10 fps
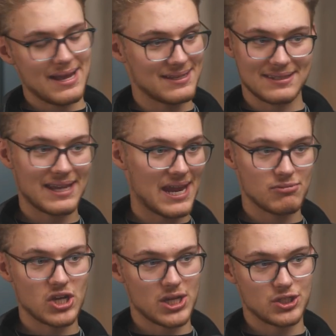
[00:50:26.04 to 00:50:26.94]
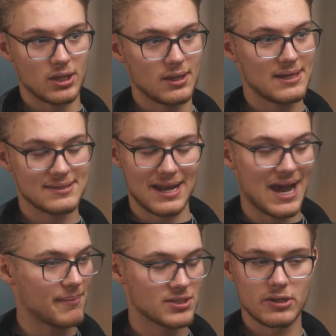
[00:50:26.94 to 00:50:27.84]
is a game changer. It's an
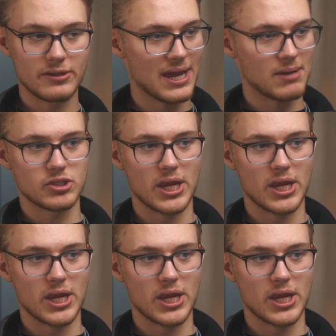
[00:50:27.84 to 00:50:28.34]
absolute game